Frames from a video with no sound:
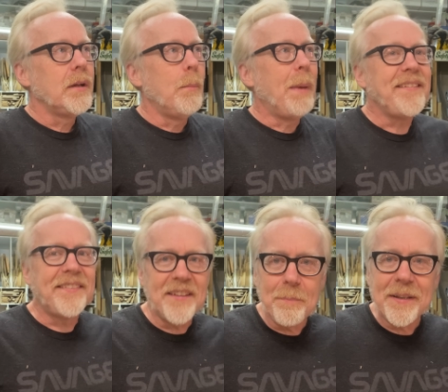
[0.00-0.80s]
my
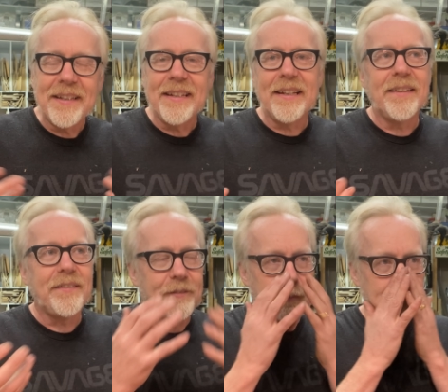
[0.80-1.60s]
sympathy
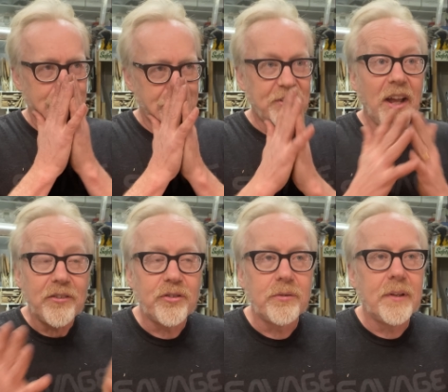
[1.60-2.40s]
is
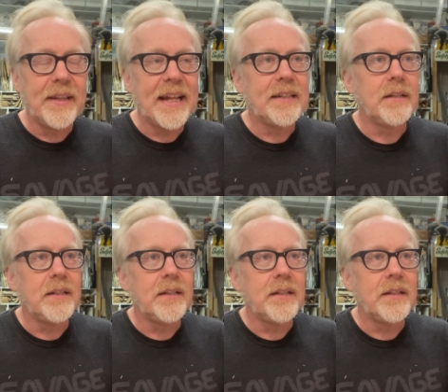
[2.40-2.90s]
such that